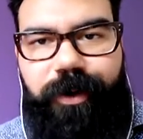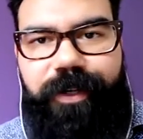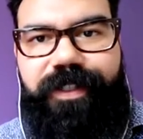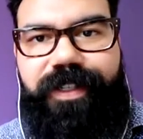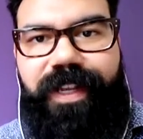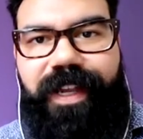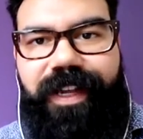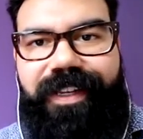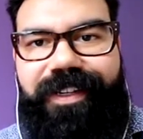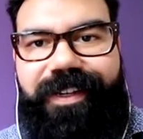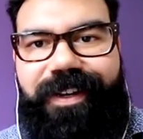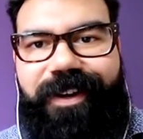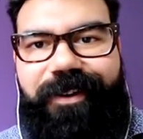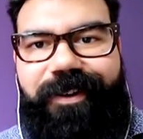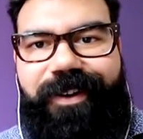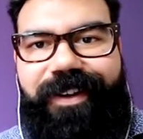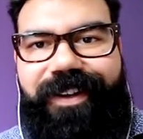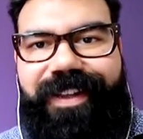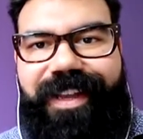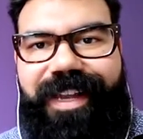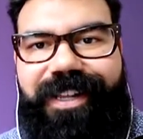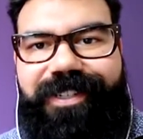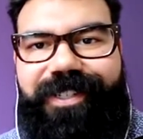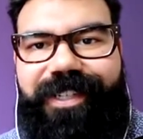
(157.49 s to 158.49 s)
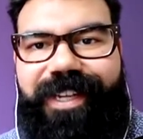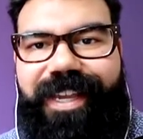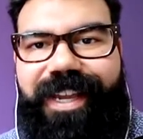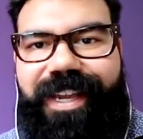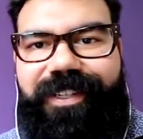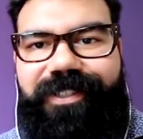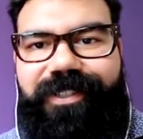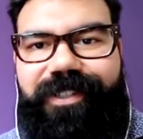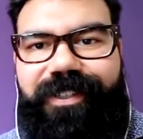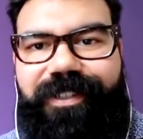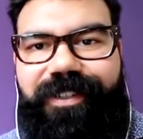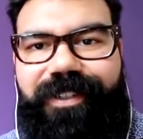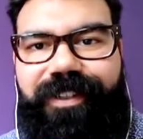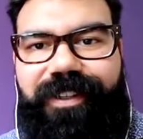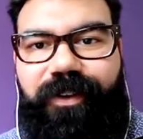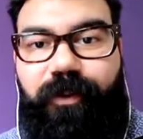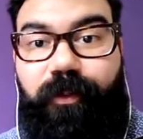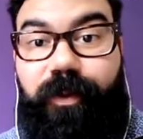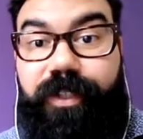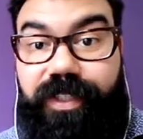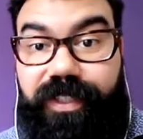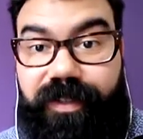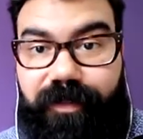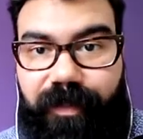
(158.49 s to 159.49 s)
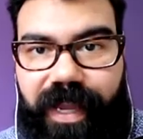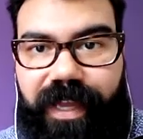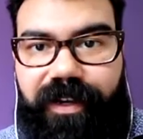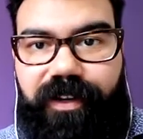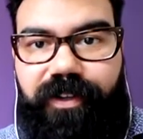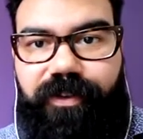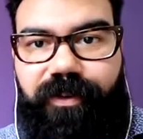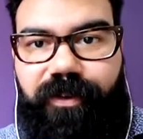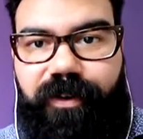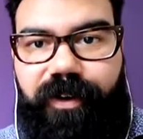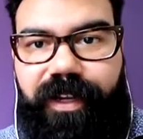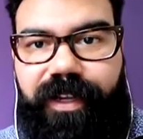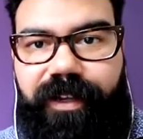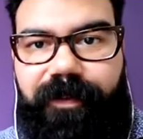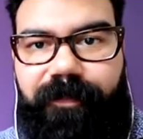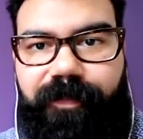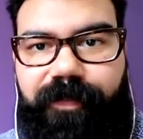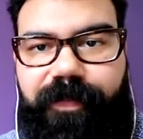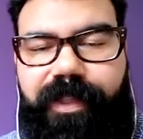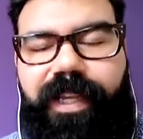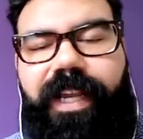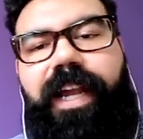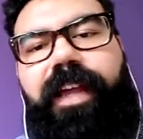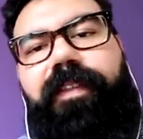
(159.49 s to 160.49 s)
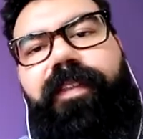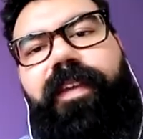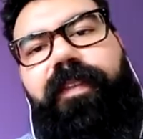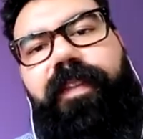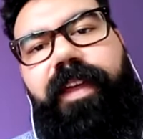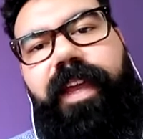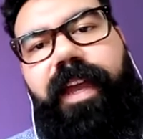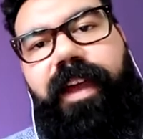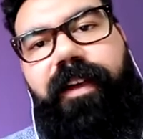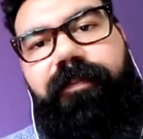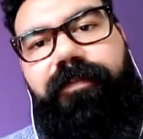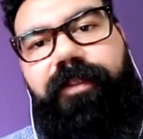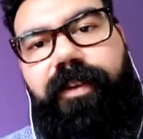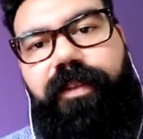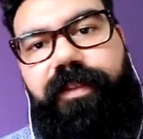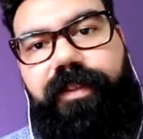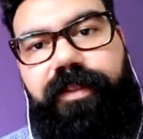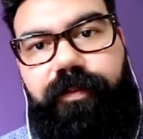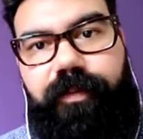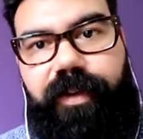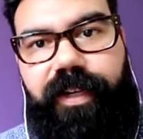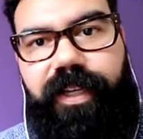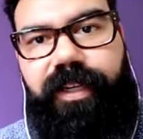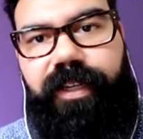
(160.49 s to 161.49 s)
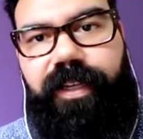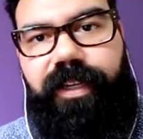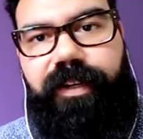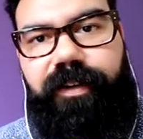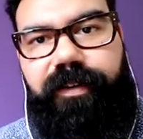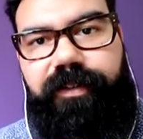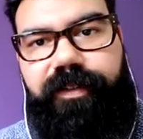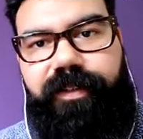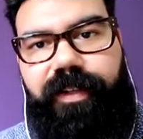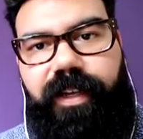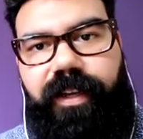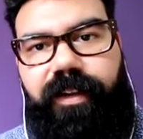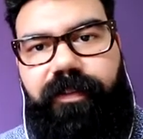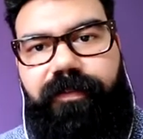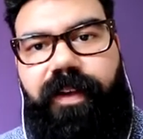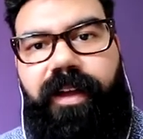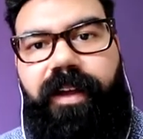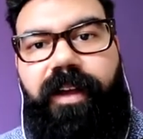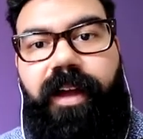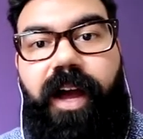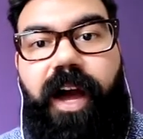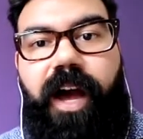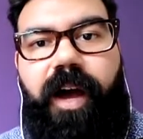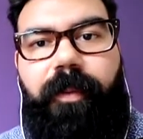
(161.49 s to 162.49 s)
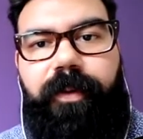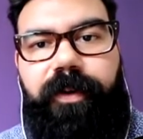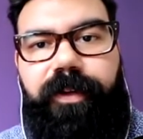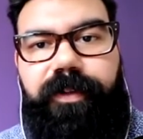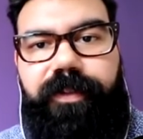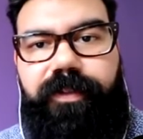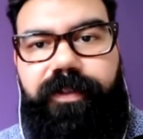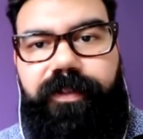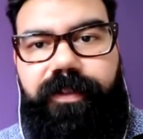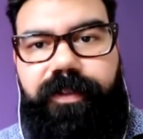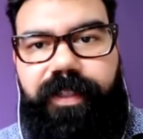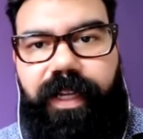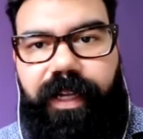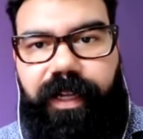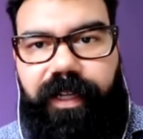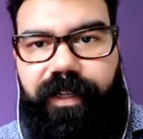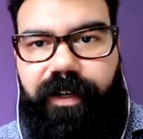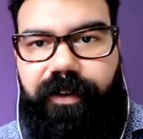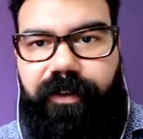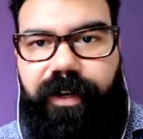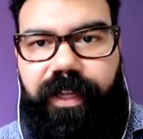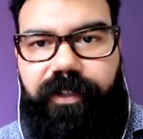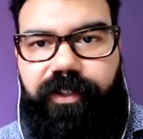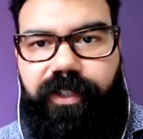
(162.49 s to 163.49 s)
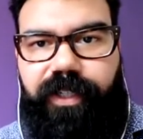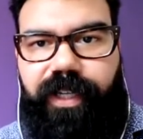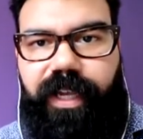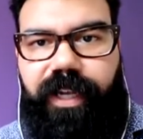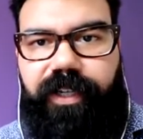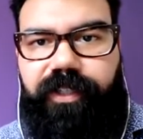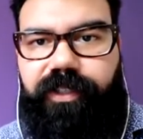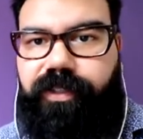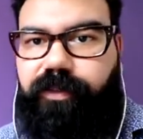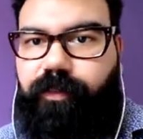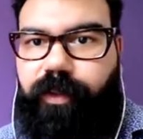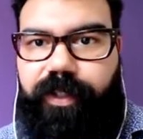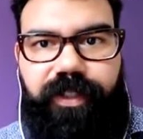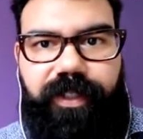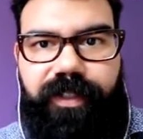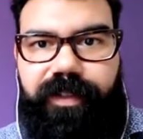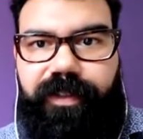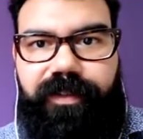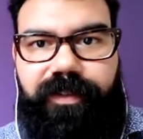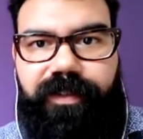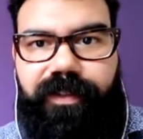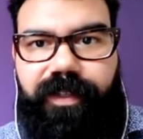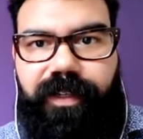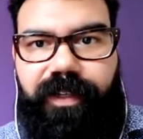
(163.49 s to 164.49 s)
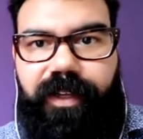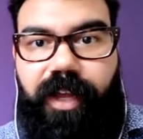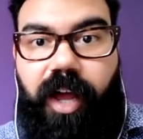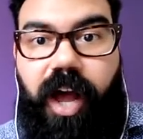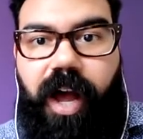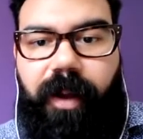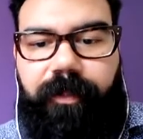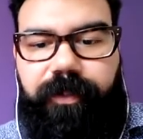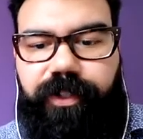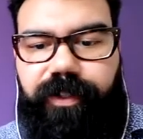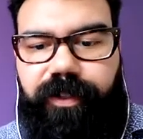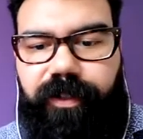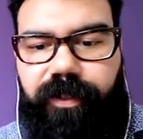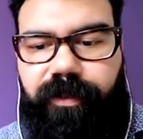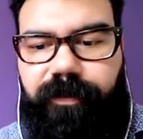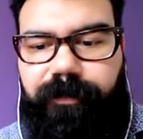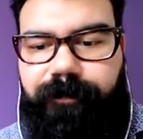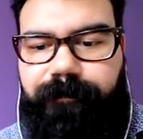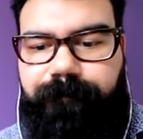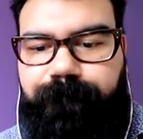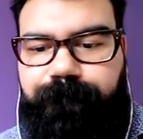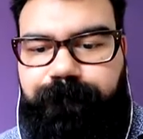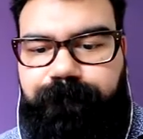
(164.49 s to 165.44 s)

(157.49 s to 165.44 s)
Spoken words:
secondary education, which is mandatory, and then they have their 3 years of upper secondary education, which is optional.